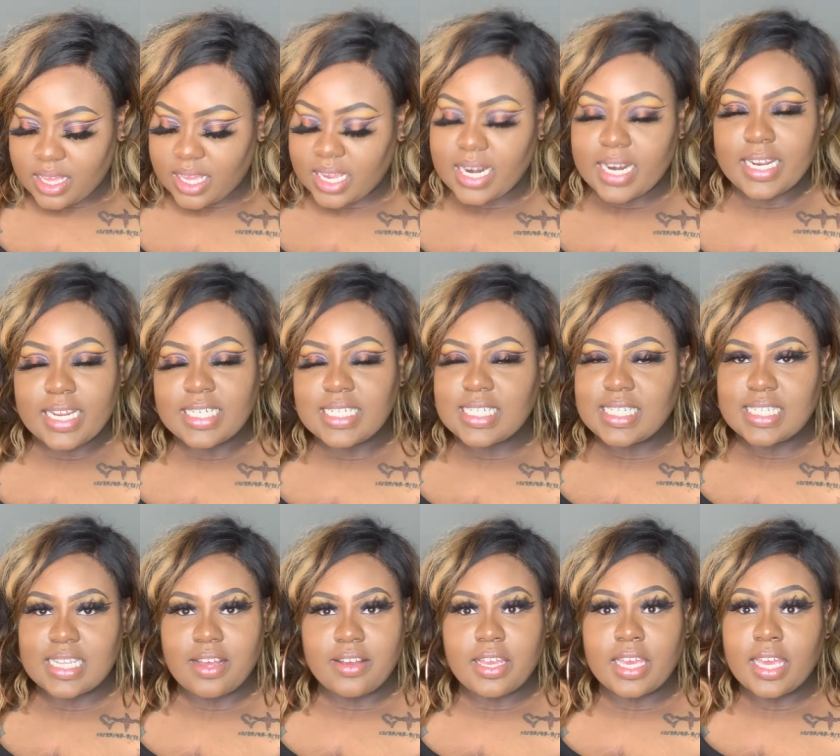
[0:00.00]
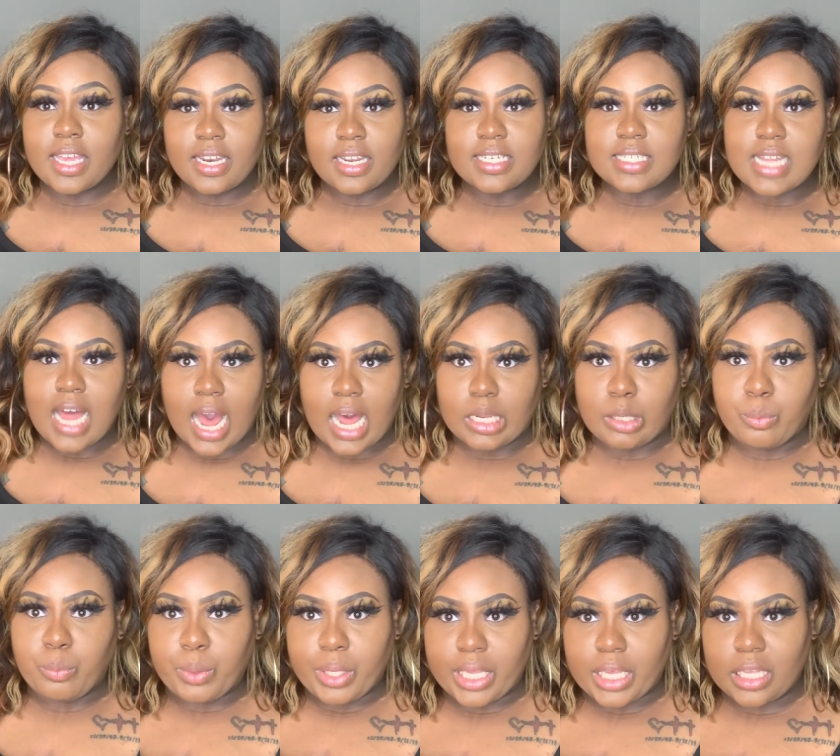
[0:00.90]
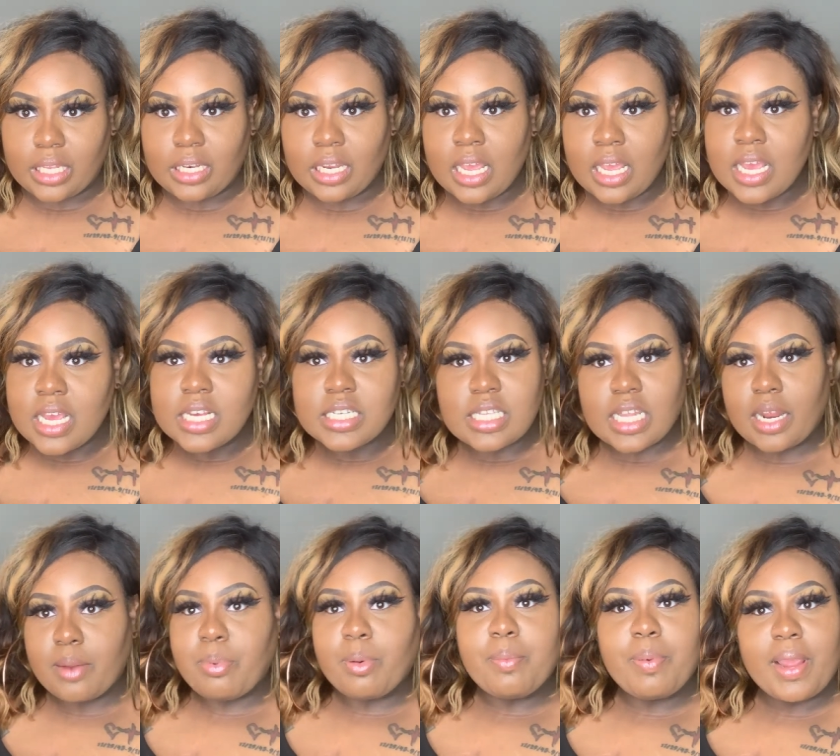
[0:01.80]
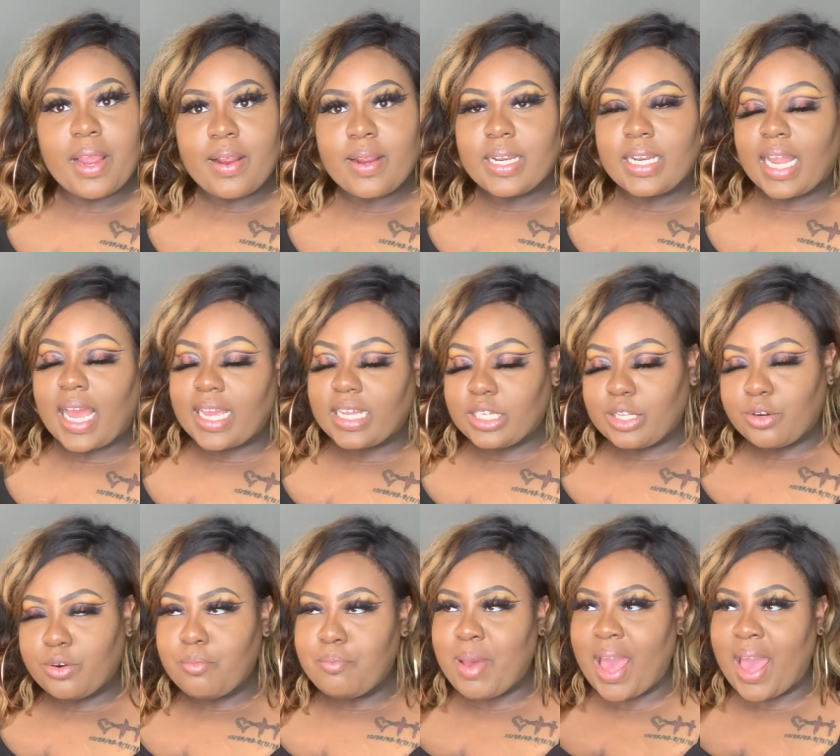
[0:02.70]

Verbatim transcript: and this again is Halloween, so they're preparing like little